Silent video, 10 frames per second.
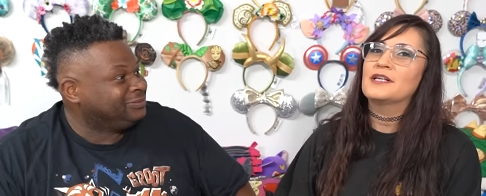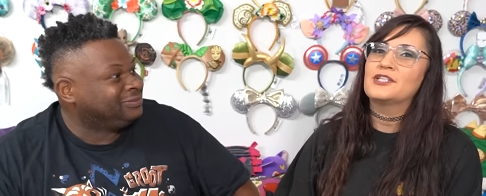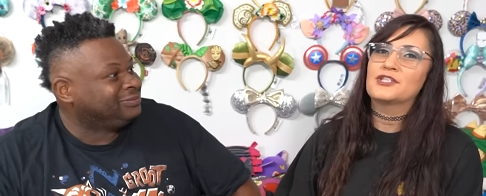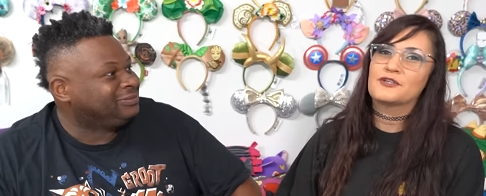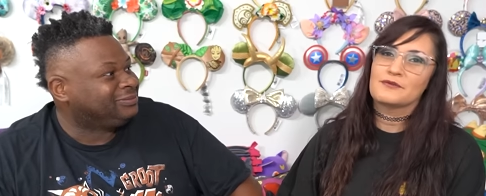Speaker 1: and
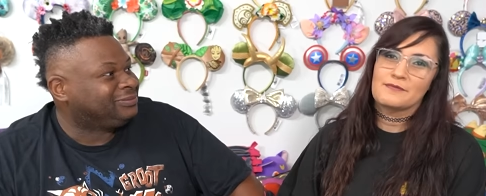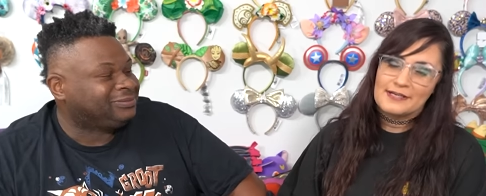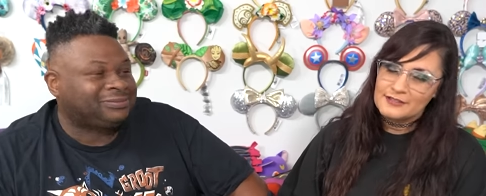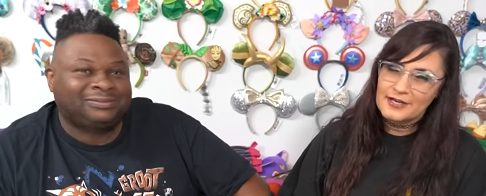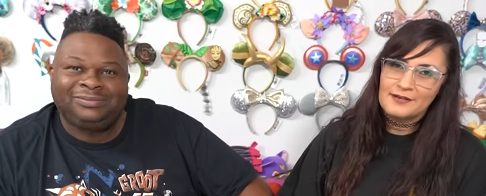just go
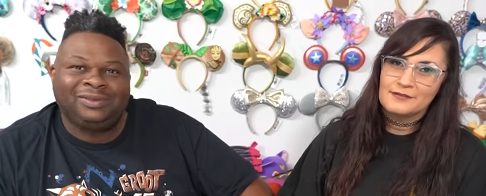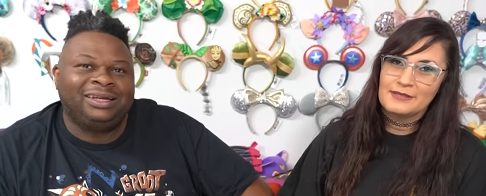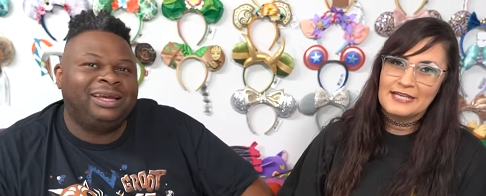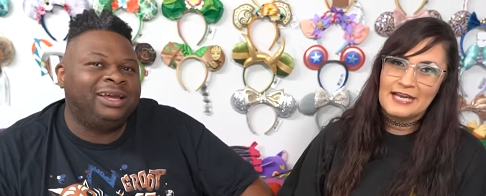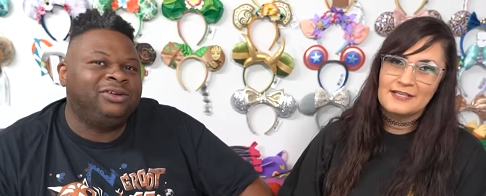right to Erin
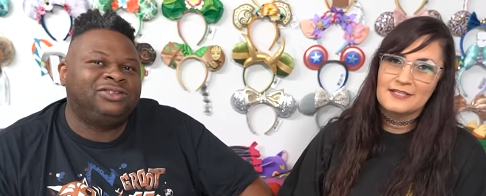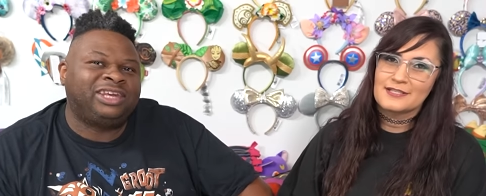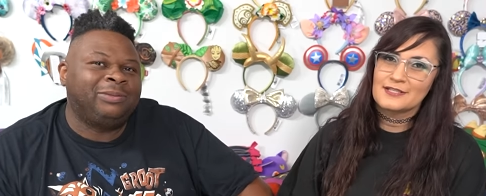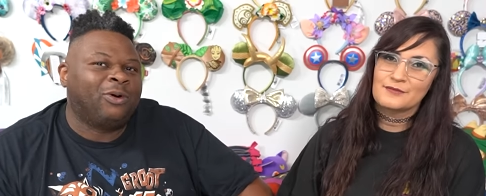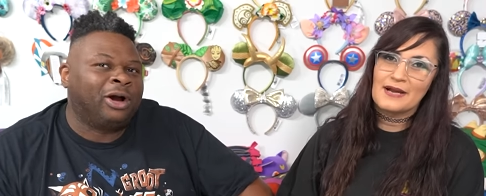McKenna. Yeah,
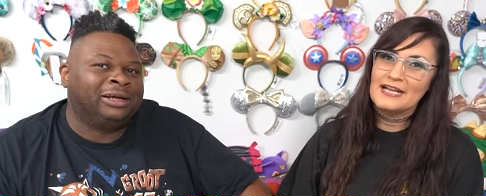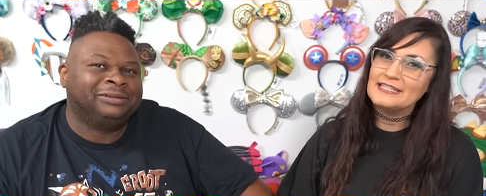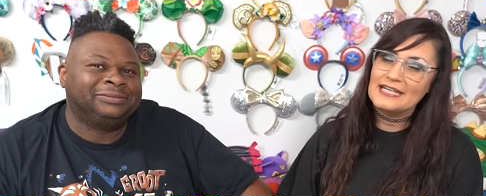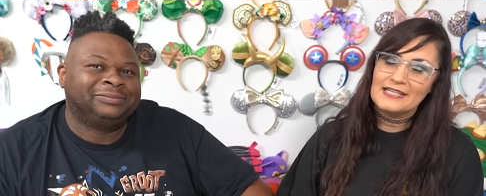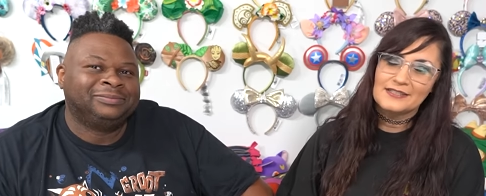it's walking. right
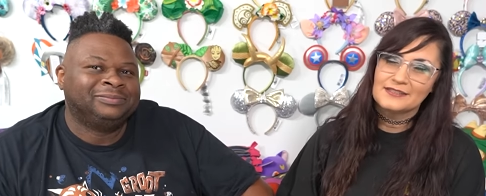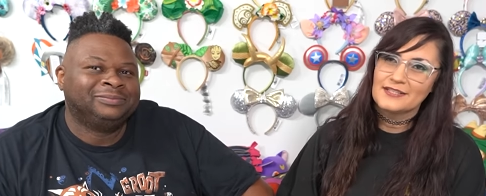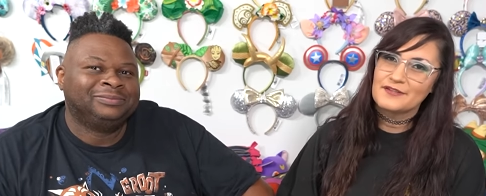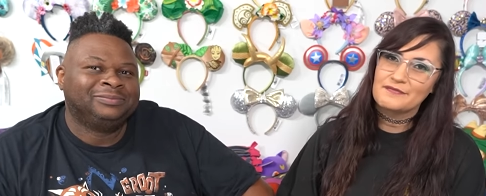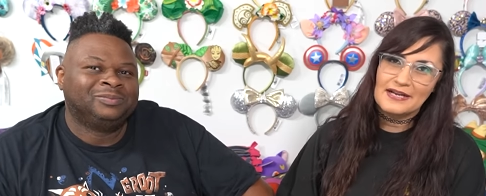there.
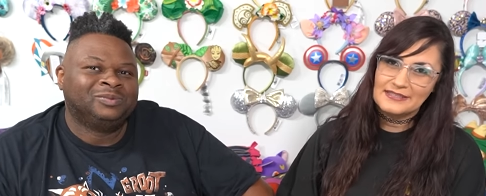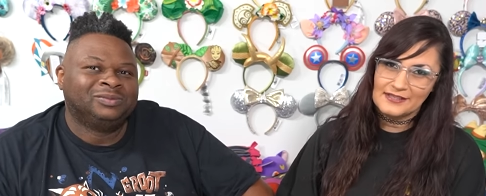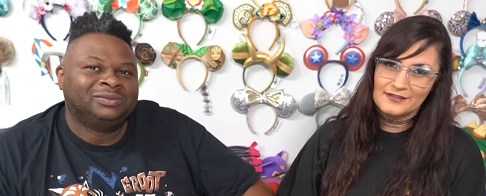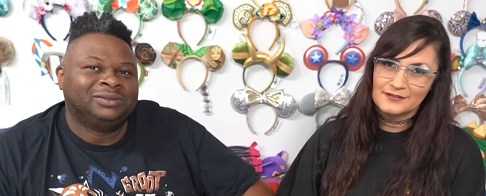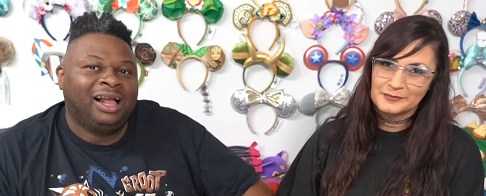It's right
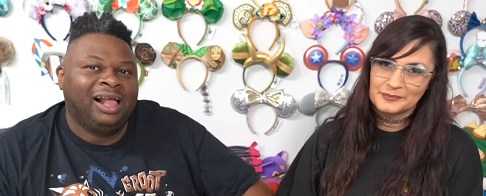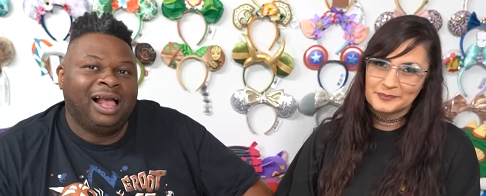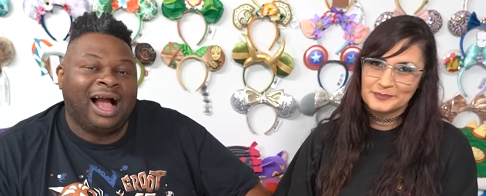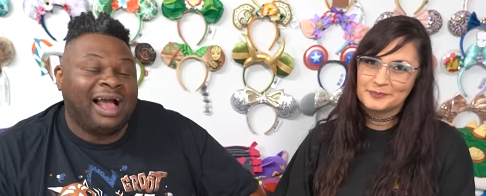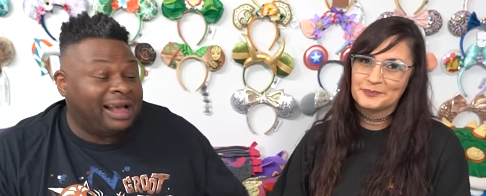there.
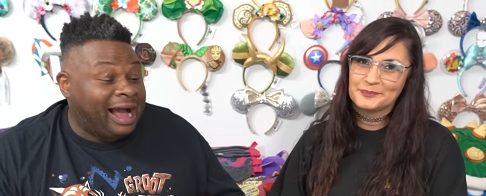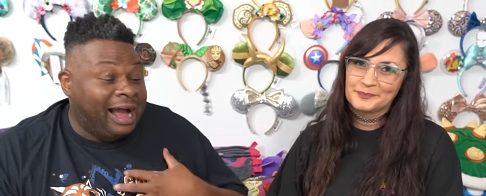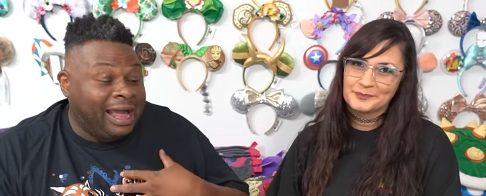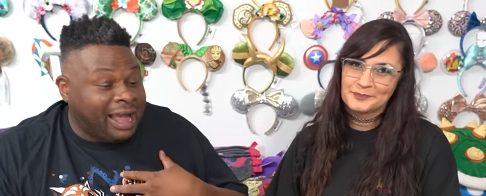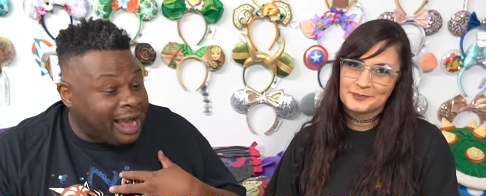
Speaker 2: I,
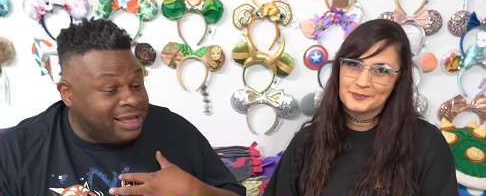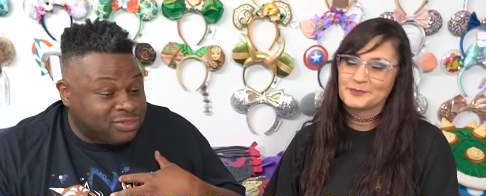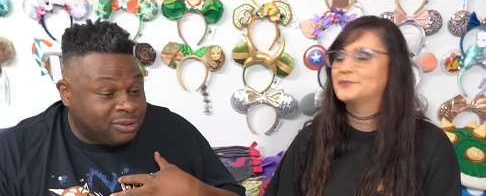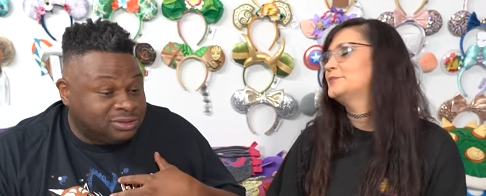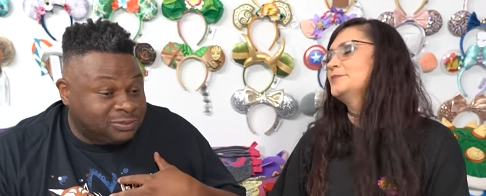I, I
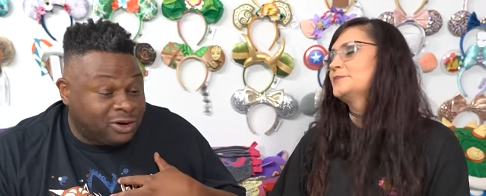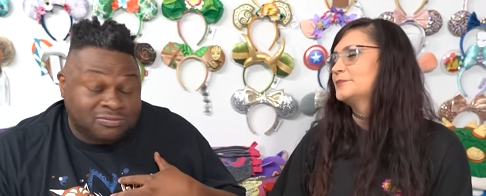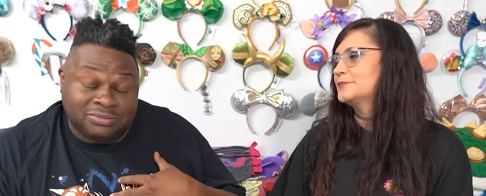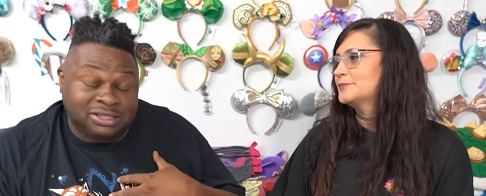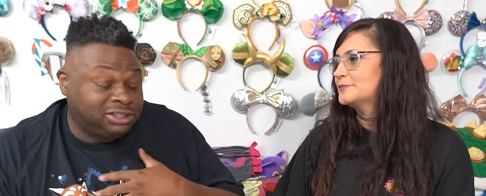throw
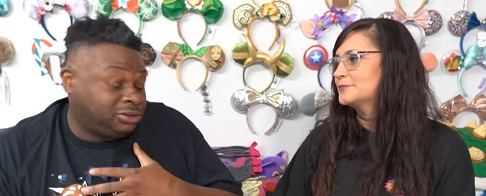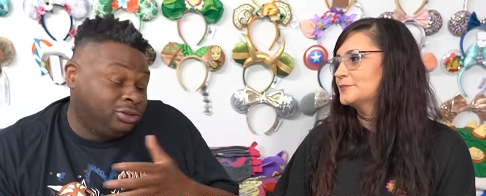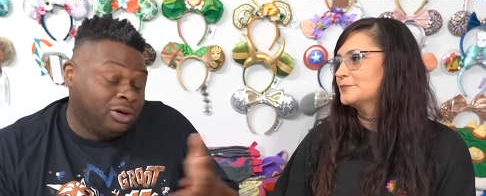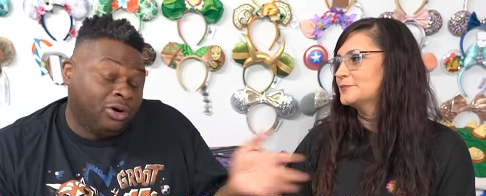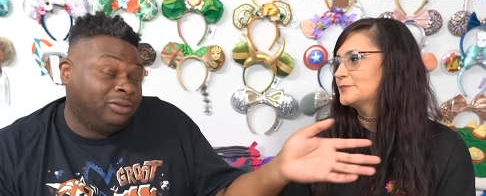smoke, but
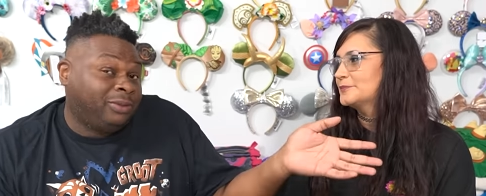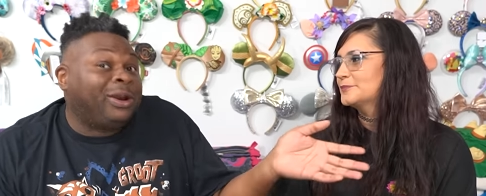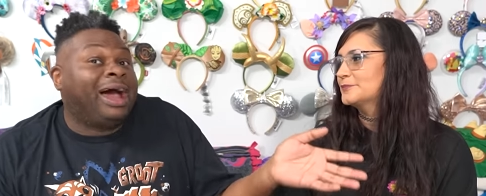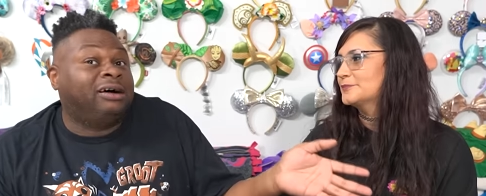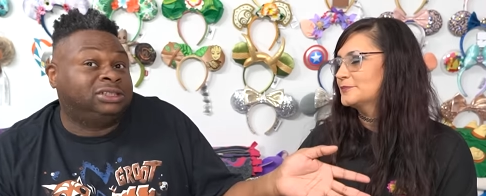just go to the
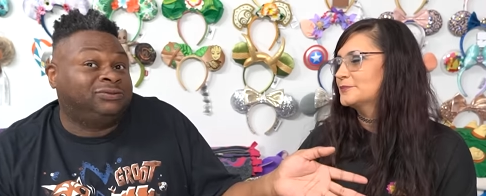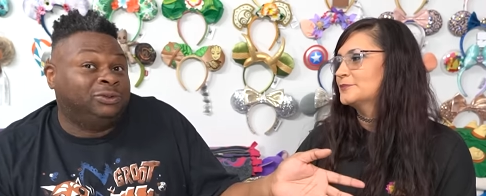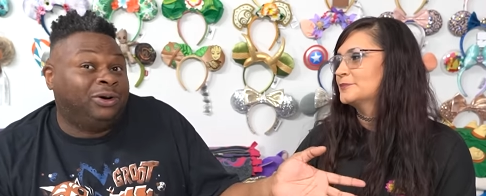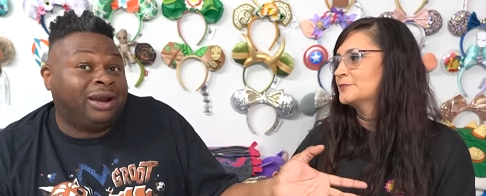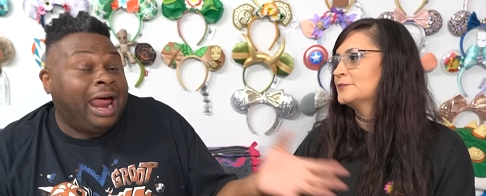boathouse if
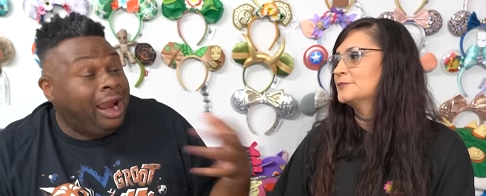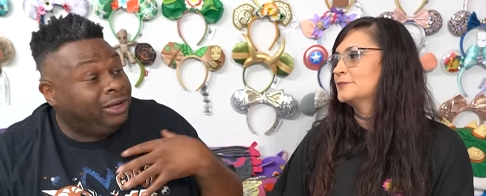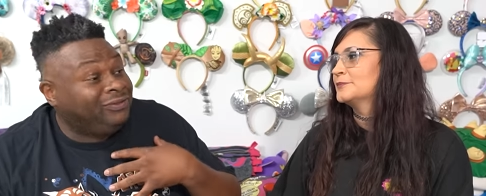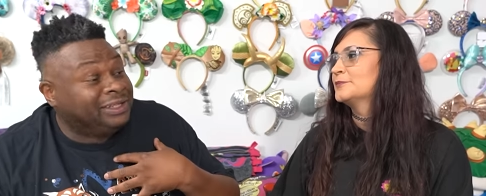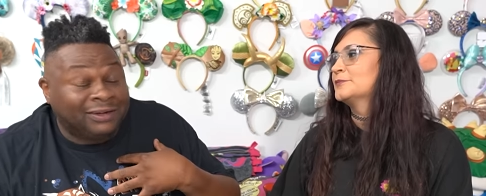you want. I
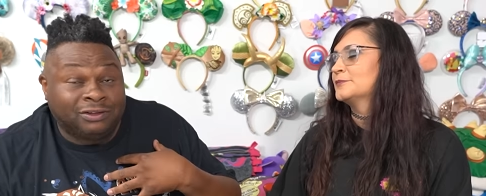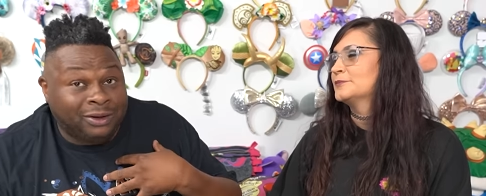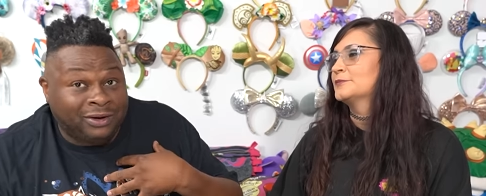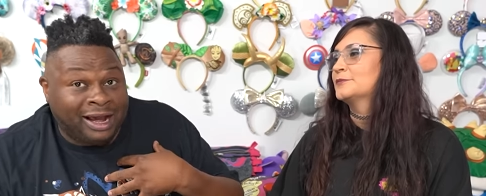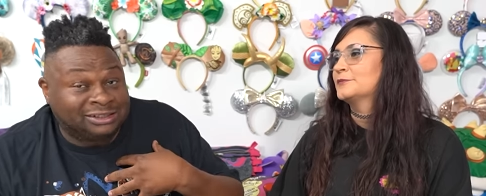don't even love the
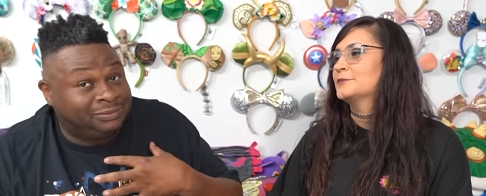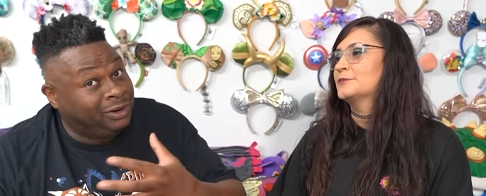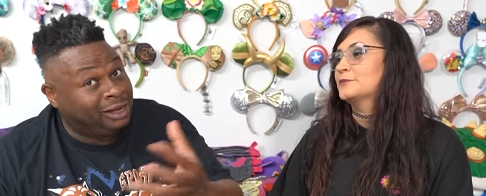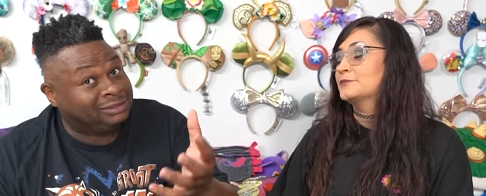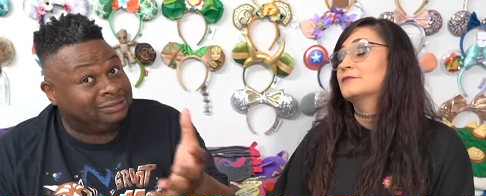boathouse.
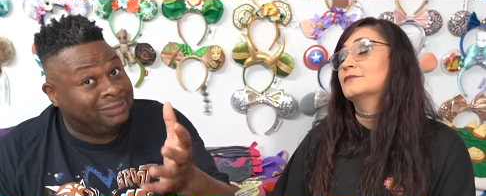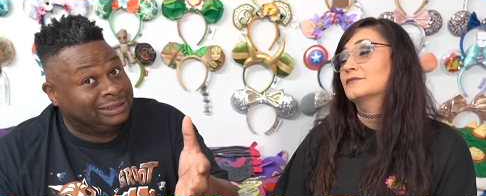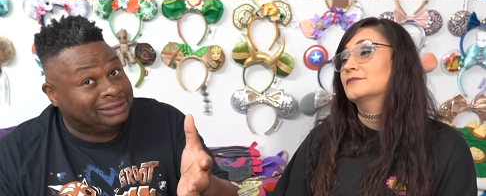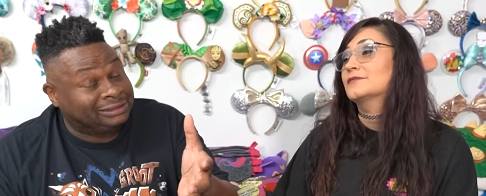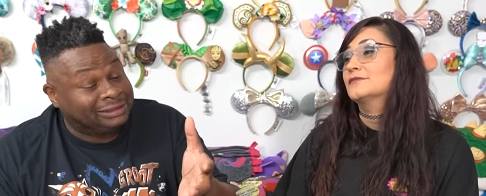Boathouses
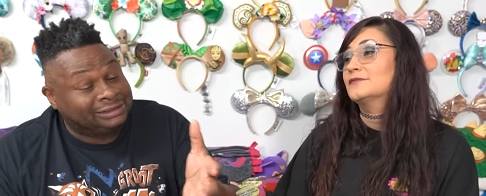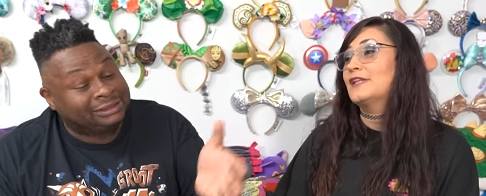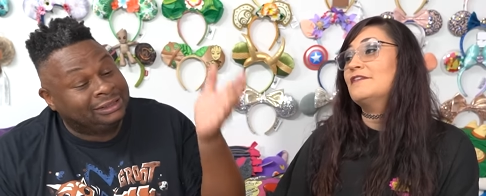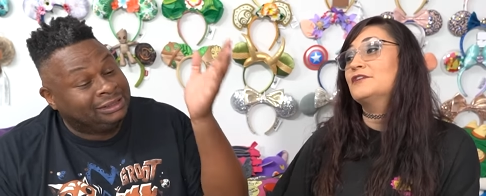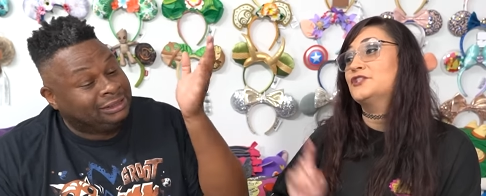make this list.
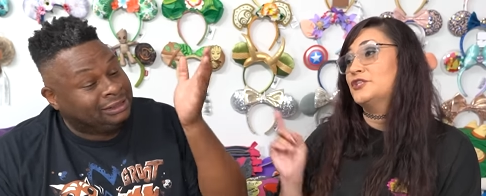They have good